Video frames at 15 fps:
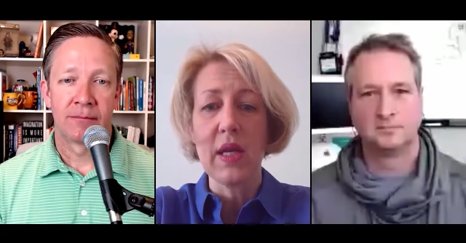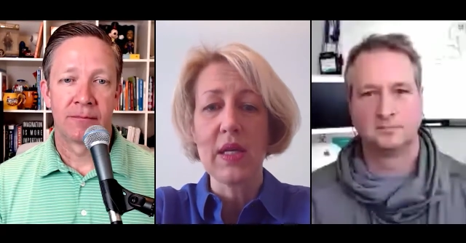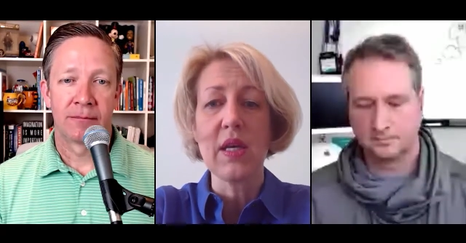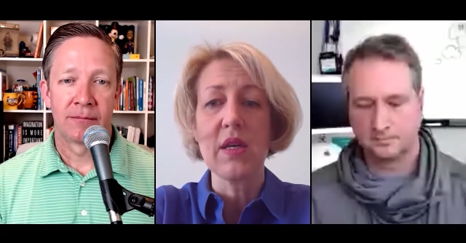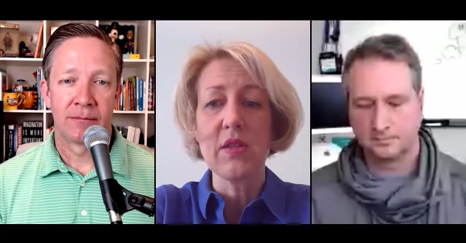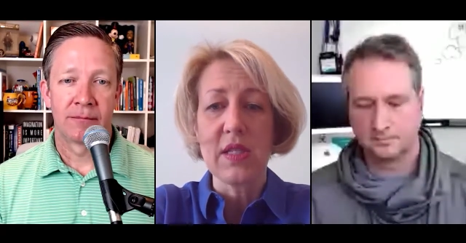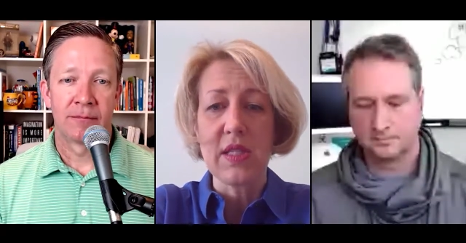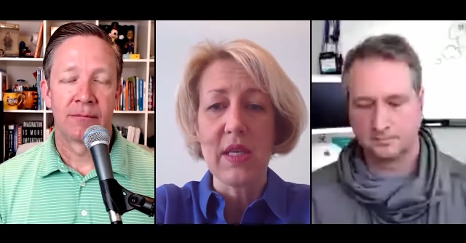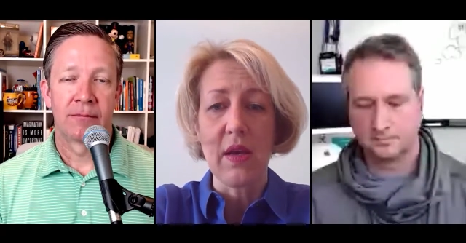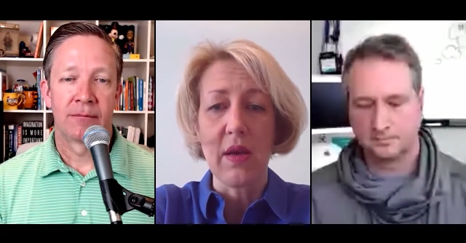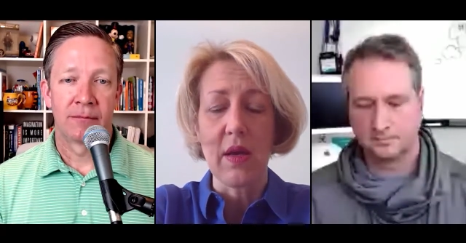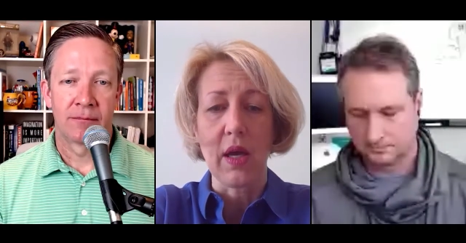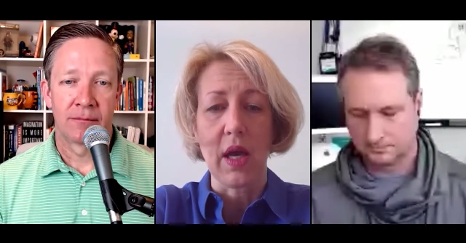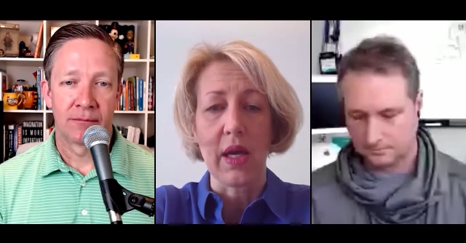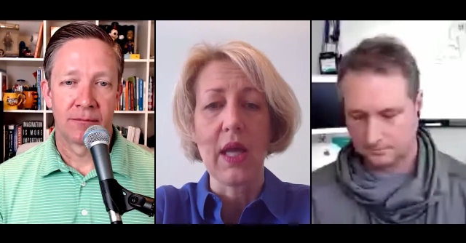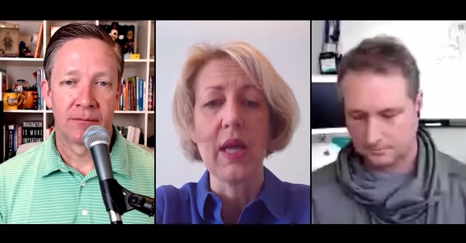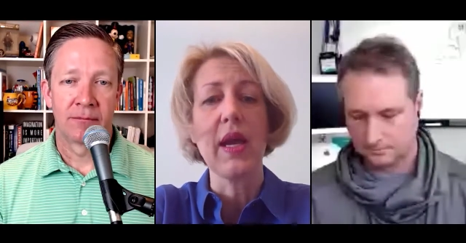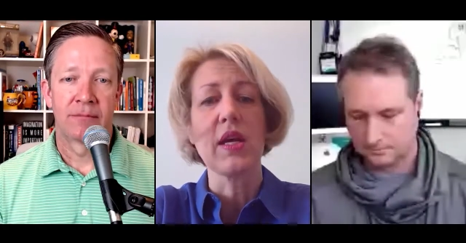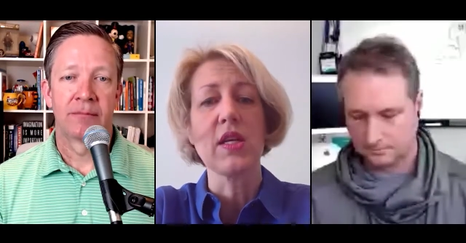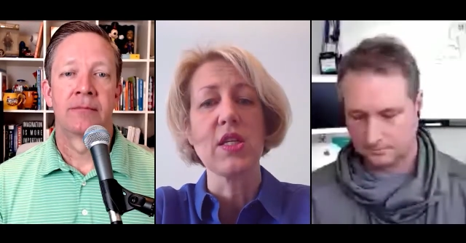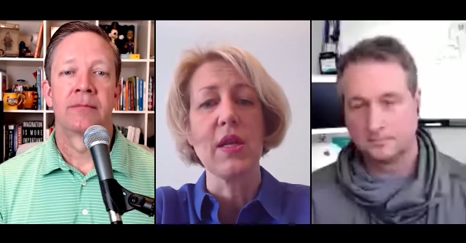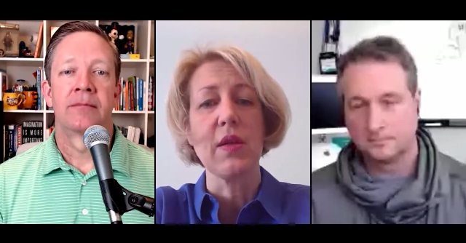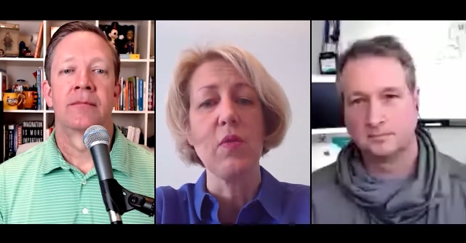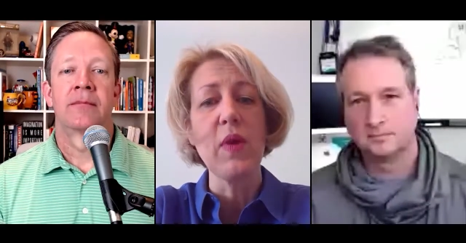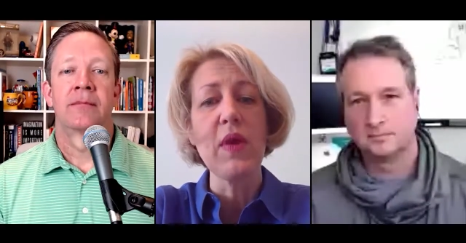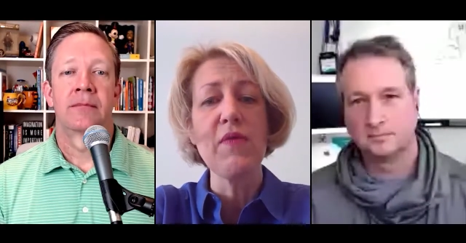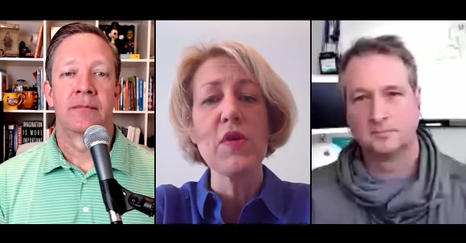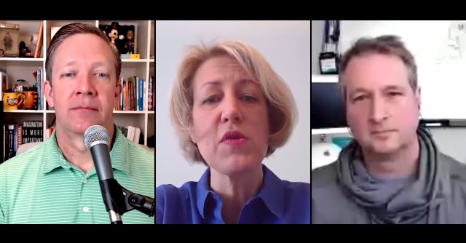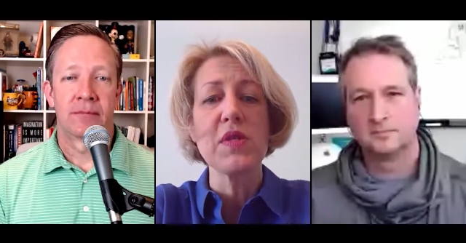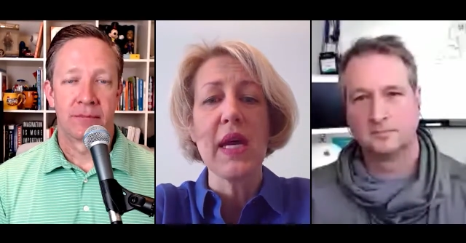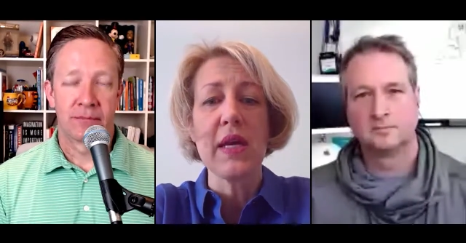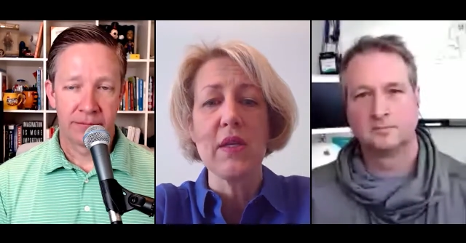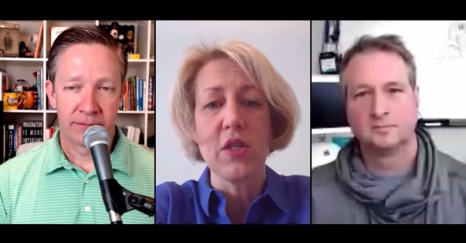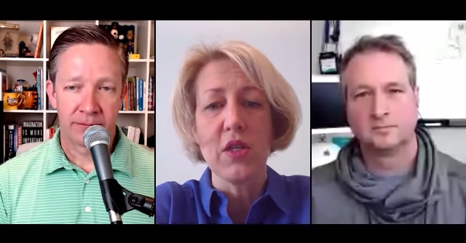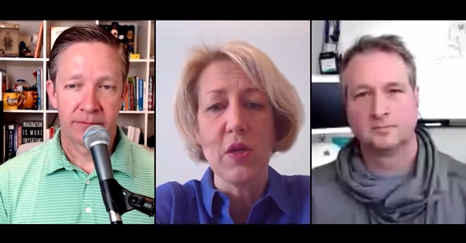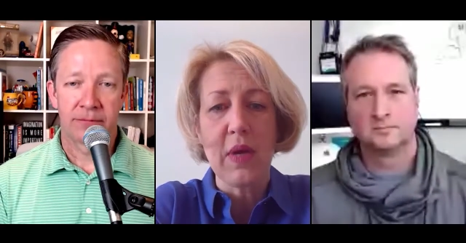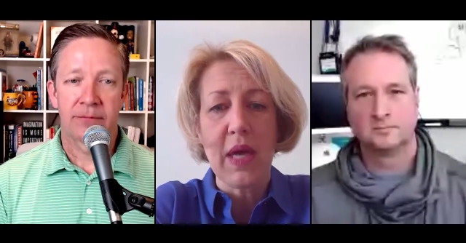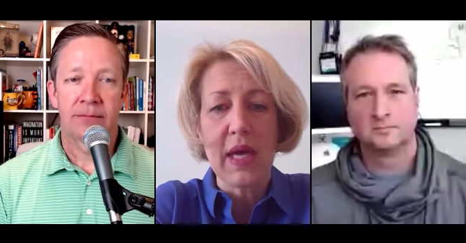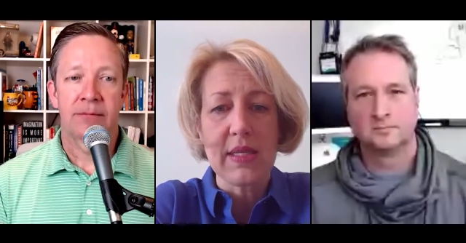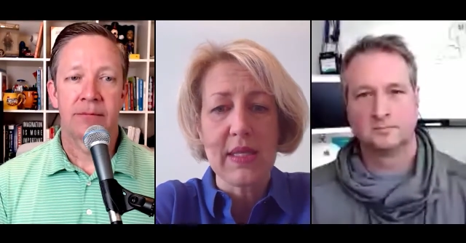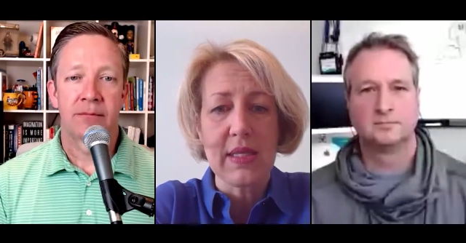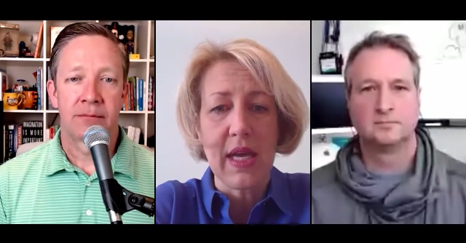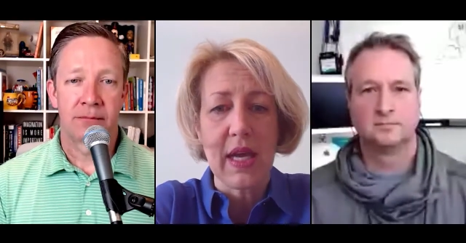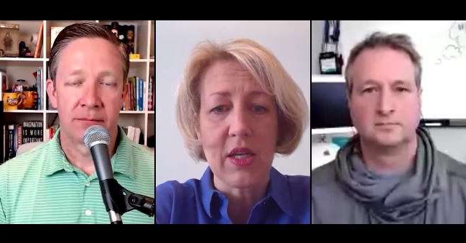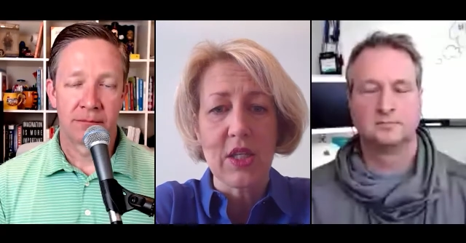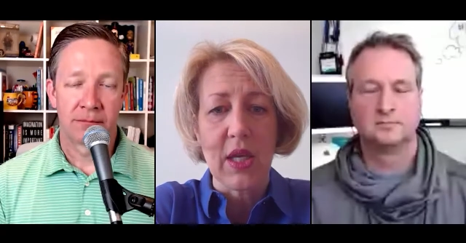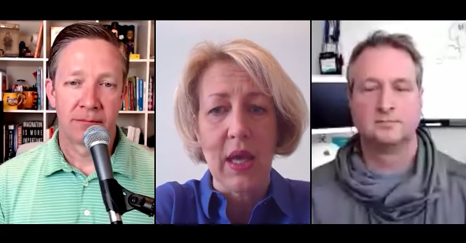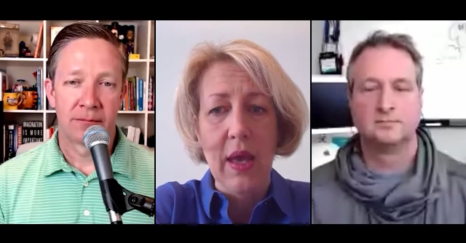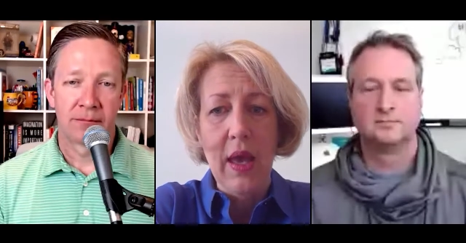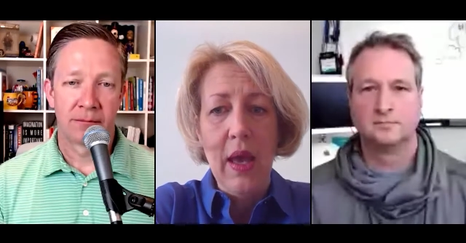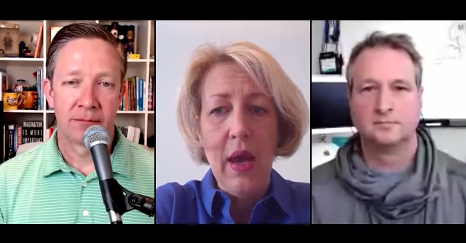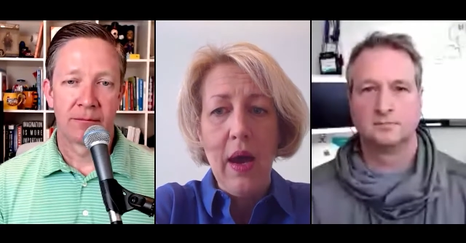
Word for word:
Speaker 1: it does see a, connection and we've used that in two cases actually